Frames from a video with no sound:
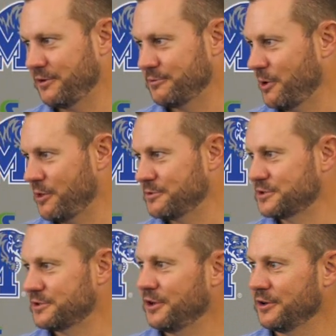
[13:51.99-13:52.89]
Whether it
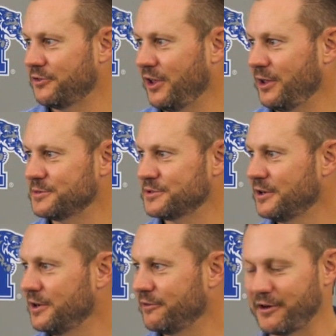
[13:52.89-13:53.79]
was you know teams
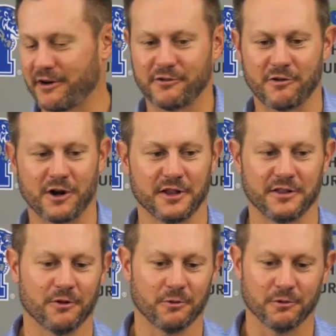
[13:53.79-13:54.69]
forever
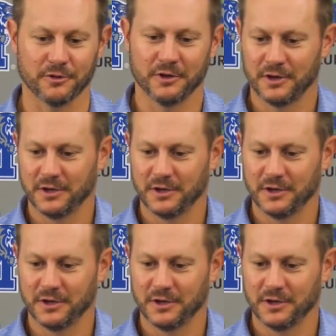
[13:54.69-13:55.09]
running the old